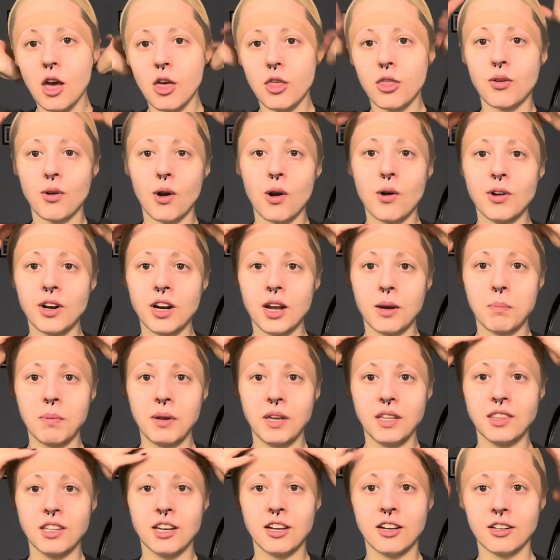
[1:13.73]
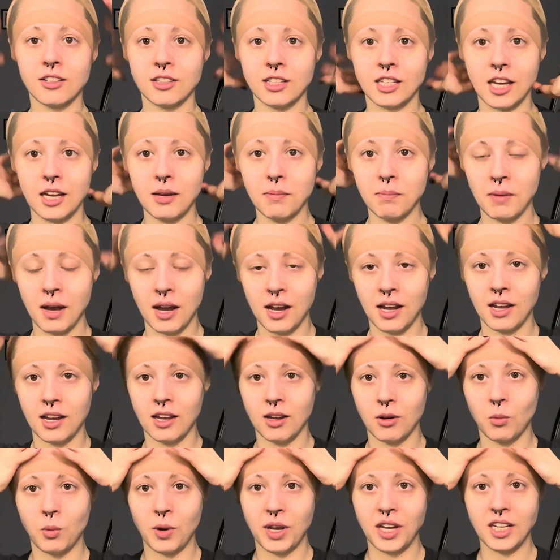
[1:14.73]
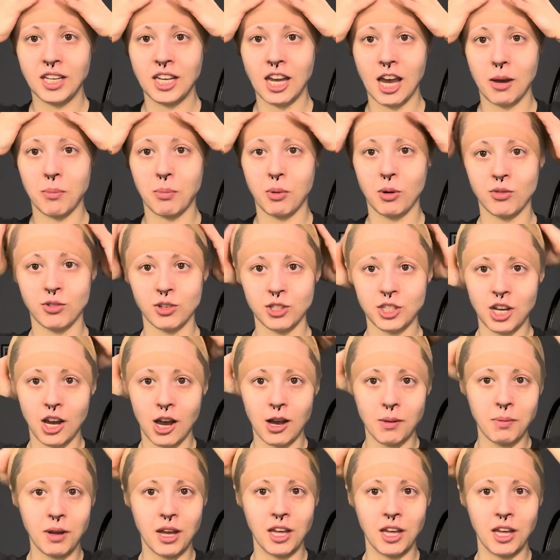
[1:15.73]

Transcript: throw it up in there, get my wig cap over top,